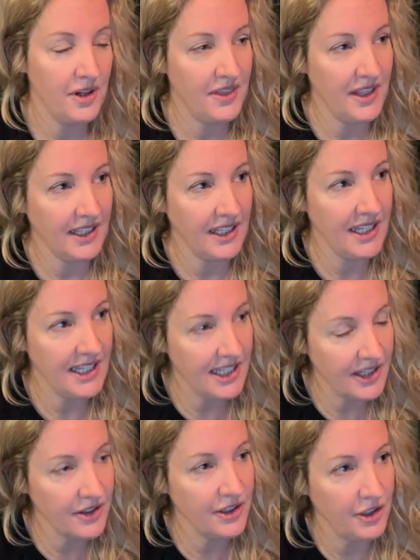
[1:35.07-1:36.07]
they can
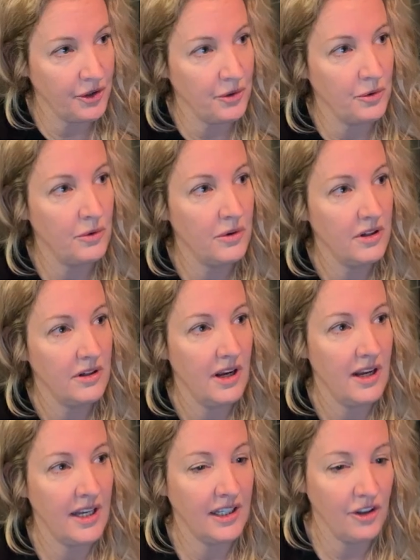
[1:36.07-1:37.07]
hear you
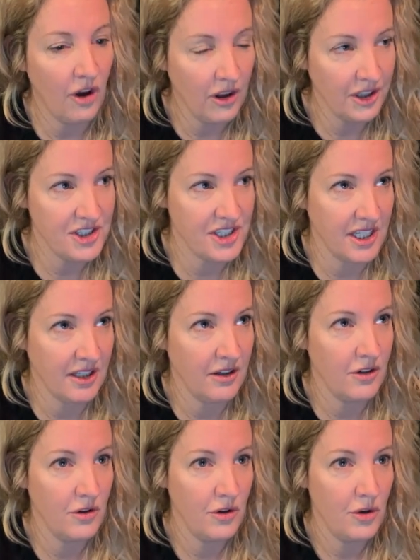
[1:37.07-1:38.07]
acknowledging